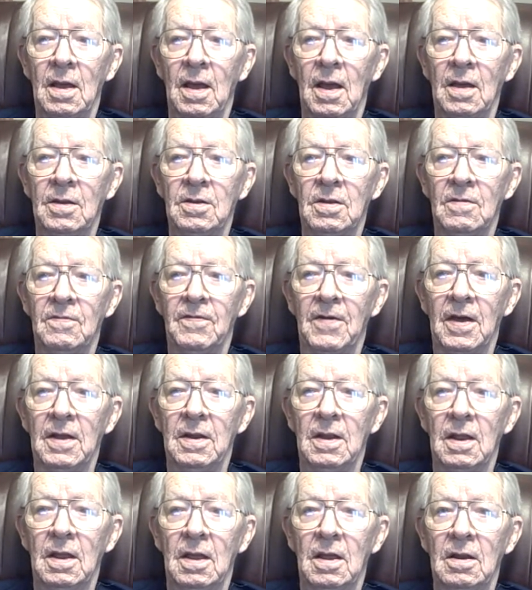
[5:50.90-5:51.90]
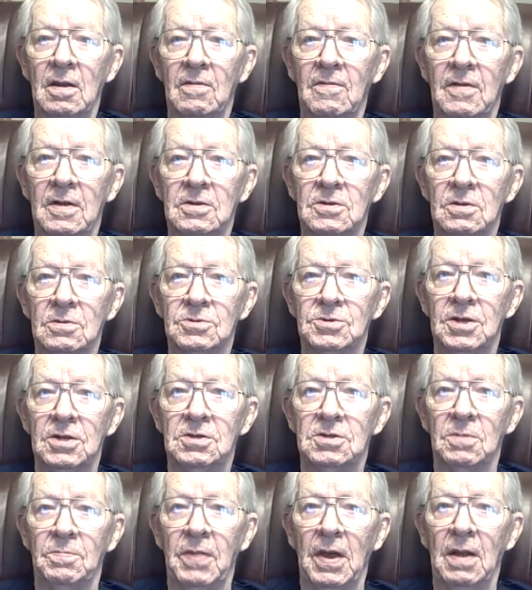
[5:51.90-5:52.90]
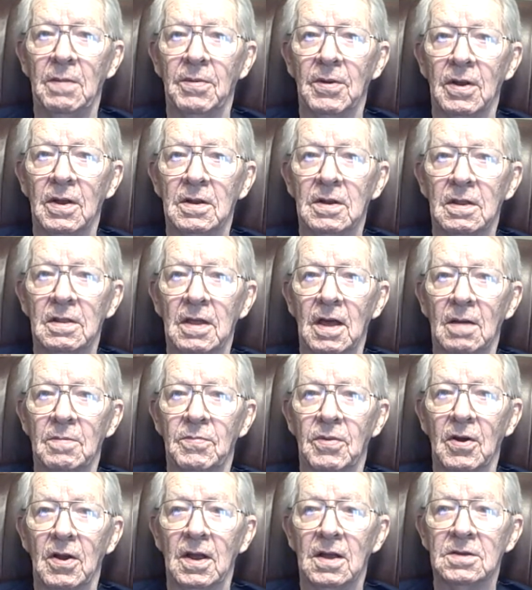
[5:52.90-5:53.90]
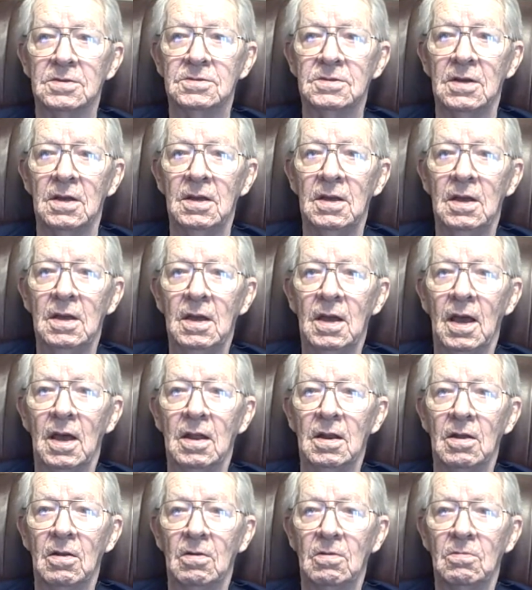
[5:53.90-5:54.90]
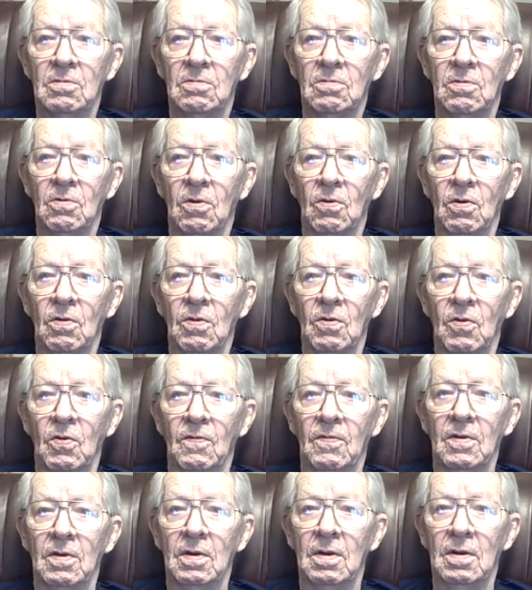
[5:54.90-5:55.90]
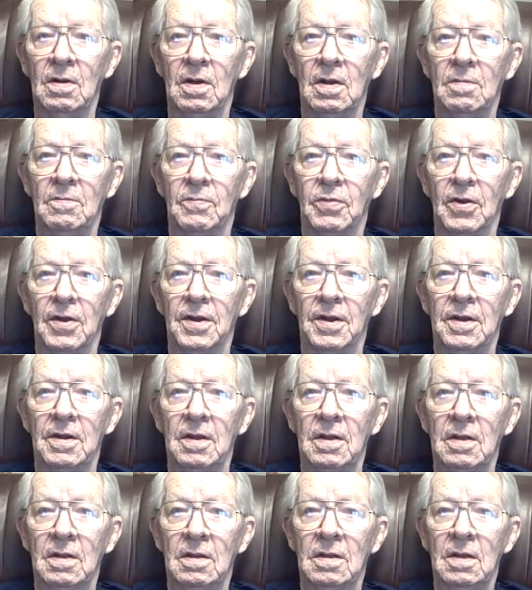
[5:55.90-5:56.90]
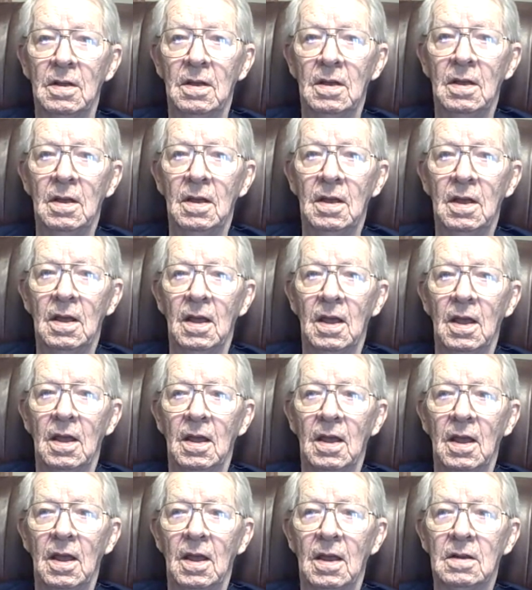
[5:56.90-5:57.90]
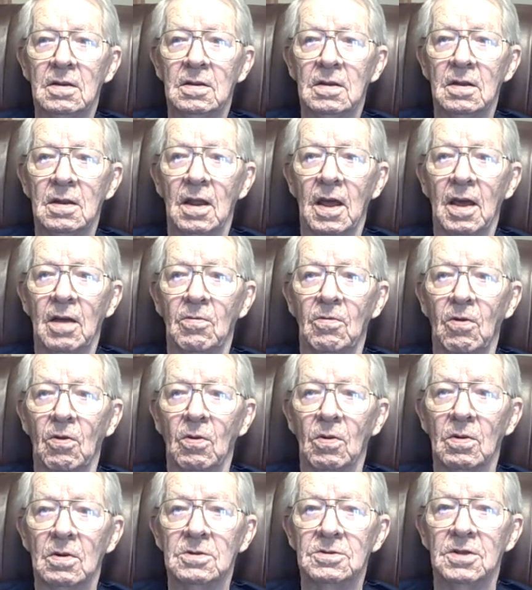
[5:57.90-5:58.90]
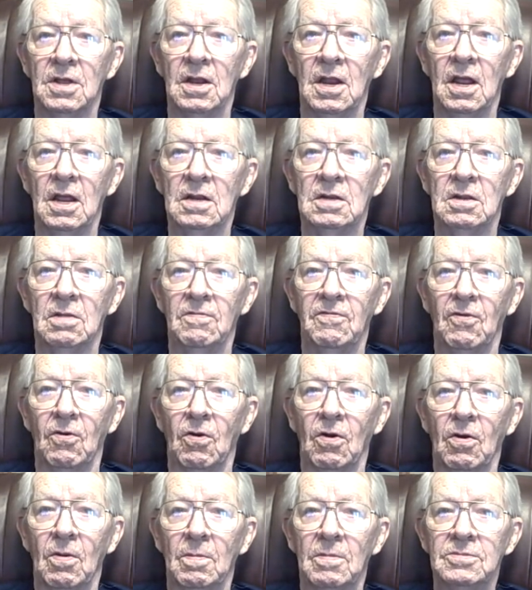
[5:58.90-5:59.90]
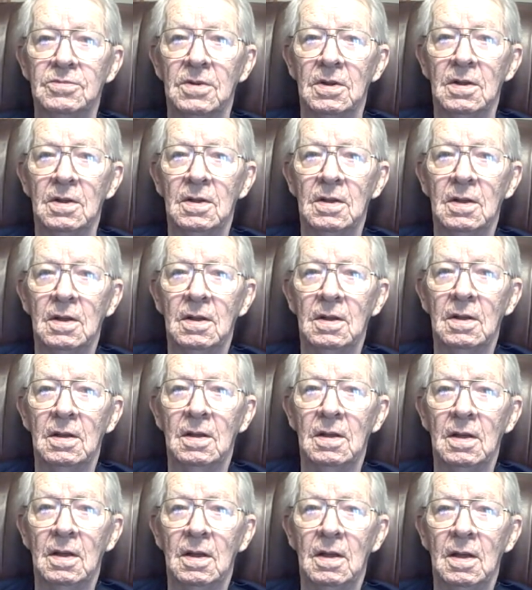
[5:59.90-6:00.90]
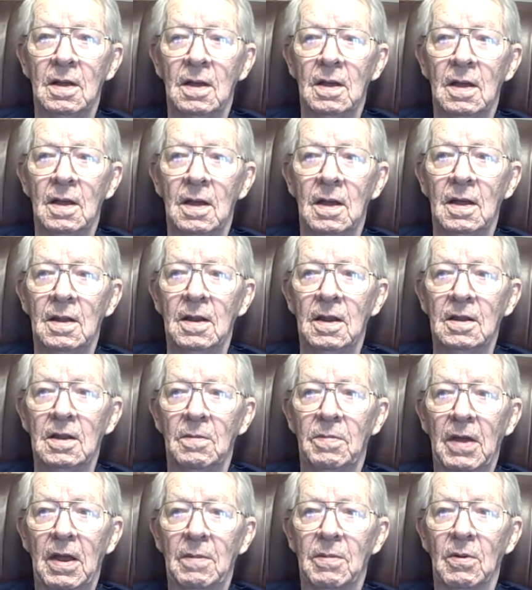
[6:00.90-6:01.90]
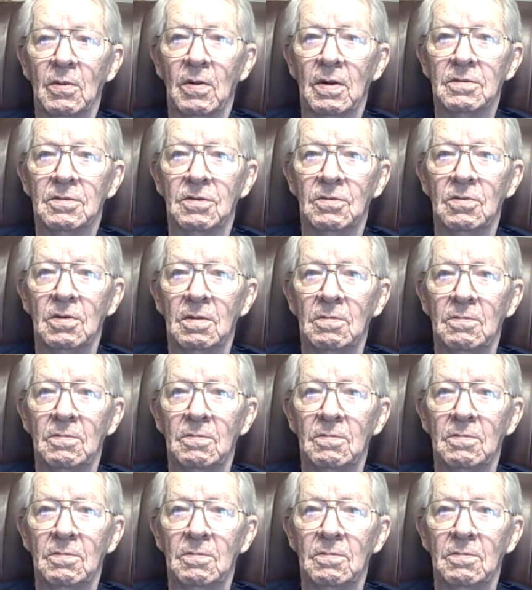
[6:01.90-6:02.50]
And you fed individual sheets of paper into that press, and it rolled over and printed. Inked, they had rollers that inked the forms, and then the paper went through